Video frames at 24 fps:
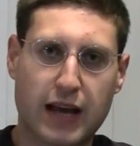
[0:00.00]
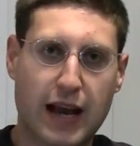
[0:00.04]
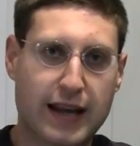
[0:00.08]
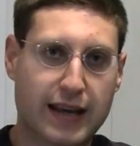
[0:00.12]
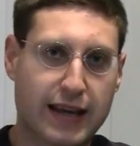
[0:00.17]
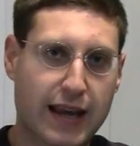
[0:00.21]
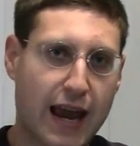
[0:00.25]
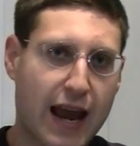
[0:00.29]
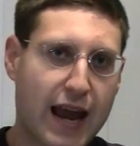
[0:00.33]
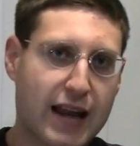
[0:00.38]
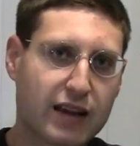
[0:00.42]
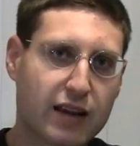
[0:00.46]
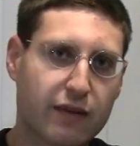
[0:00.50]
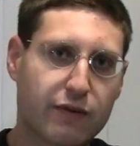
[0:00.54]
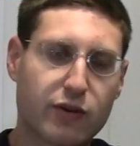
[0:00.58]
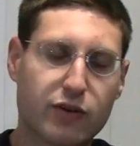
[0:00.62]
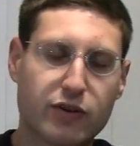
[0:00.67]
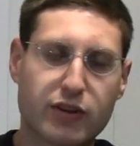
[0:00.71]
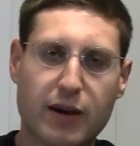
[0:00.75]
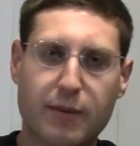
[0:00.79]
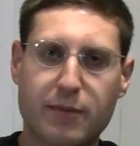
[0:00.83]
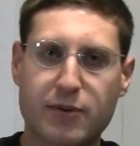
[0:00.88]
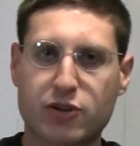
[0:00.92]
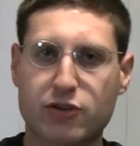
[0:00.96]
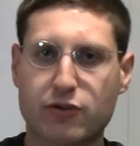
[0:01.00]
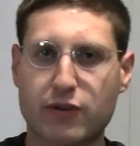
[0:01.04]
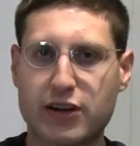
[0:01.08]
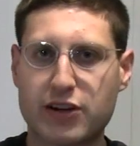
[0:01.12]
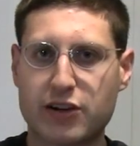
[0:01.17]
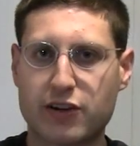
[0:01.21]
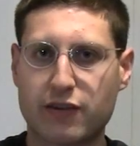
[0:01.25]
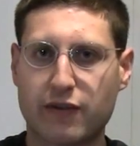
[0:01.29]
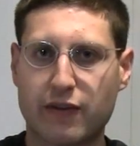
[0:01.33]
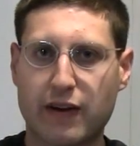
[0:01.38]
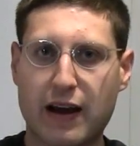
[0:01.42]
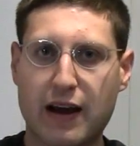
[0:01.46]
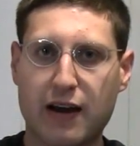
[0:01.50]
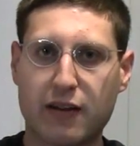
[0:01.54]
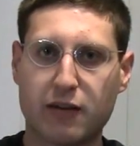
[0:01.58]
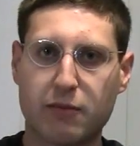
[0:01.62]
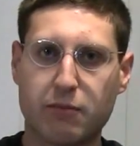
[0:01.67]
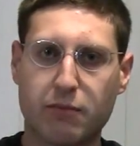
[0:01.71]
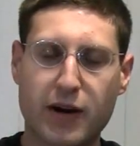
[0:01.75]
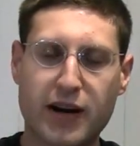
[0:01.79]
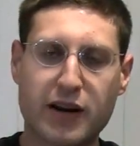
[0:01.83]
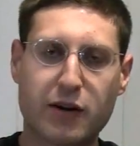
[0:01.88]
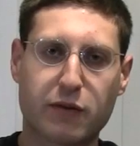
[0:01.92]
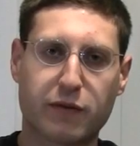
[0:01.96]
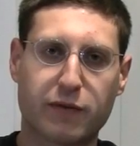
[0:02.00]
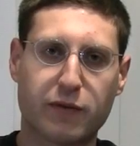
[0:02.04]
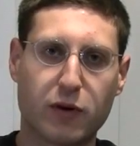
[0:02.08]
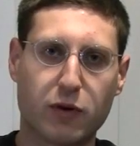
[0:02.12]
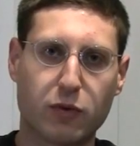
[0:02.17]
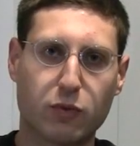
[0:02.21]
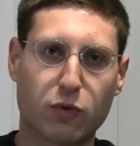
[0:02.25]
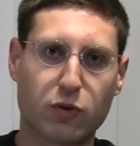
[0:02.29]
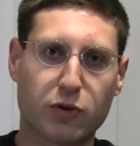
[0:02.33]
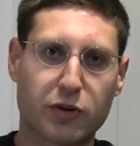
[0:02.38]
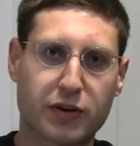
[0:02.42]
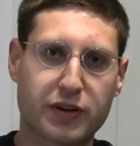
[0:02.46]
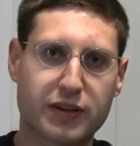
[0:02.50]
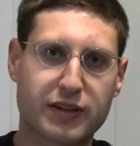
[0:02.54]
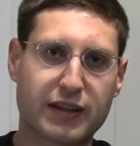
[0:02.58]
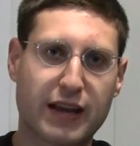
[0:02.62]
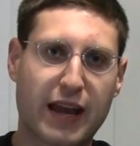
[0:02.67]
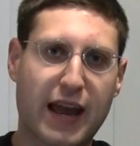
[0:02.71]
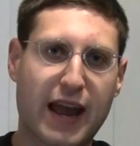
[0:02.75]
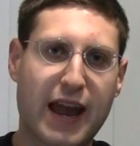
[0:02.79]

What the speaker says: I can give you a demonstration of how the microphone works.